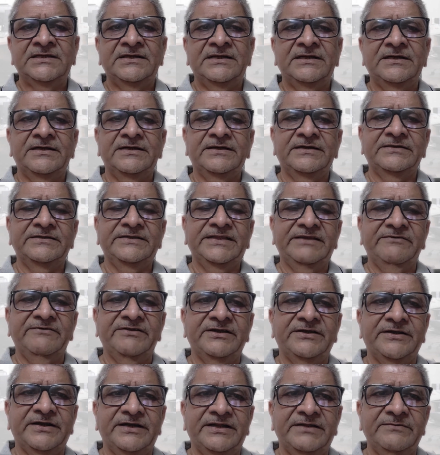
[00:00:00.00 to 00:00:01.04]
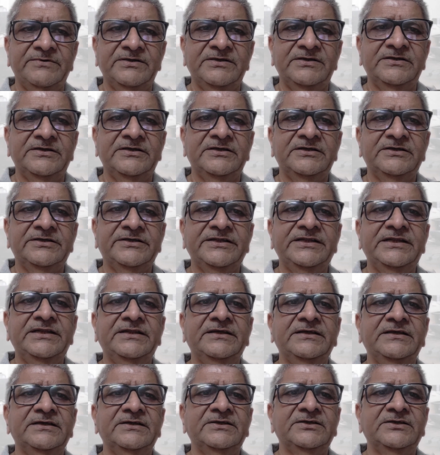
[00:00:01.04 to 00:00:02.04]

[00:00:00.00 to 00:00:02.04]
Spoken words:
they were tradable till